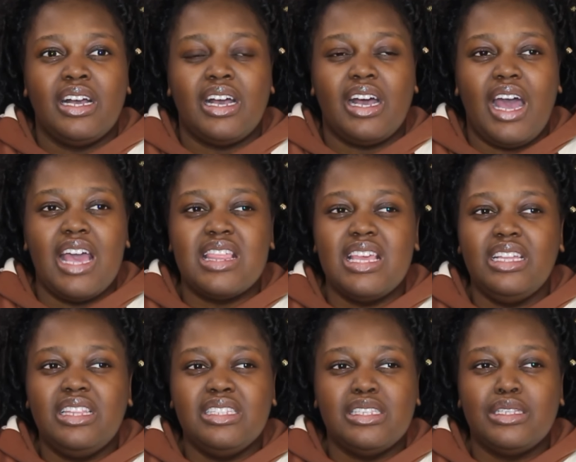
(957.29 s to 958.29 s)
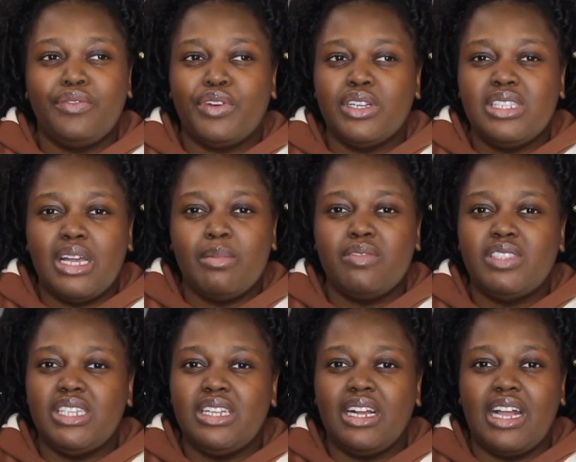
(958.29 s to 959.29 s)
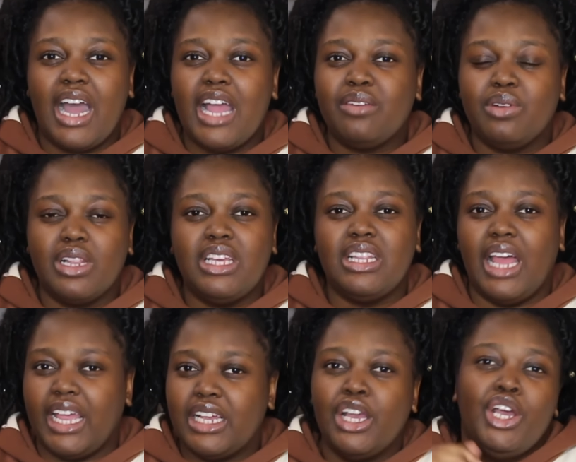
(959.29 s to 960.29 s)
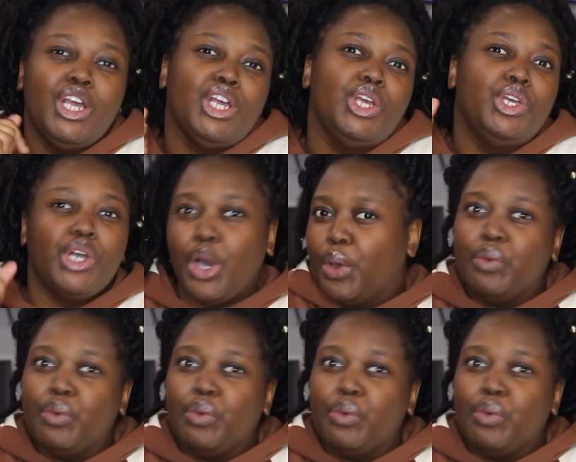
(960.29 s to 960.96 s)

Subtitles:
I think this is the first time I've seen a guy really like go